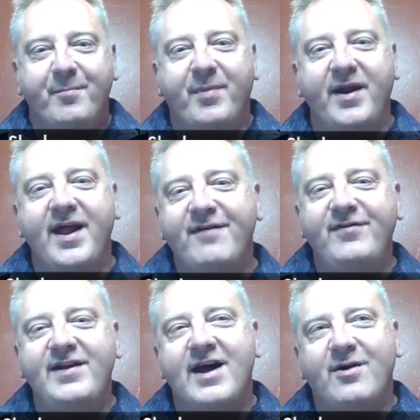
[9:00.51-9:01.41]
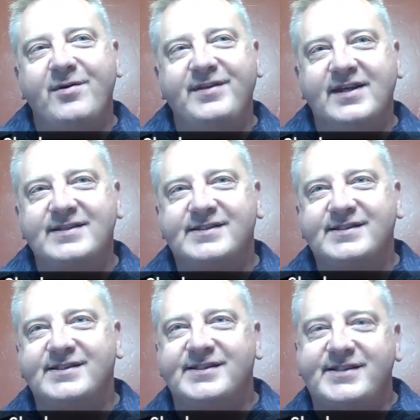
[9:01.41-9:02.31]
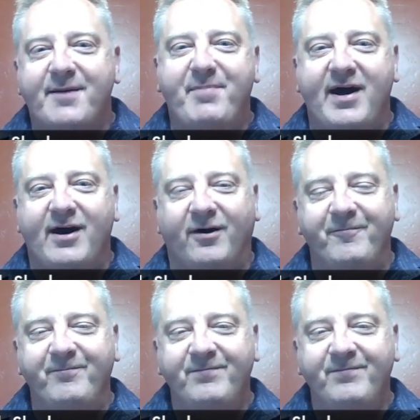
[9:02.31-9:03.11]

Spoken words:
But every now and then, step out.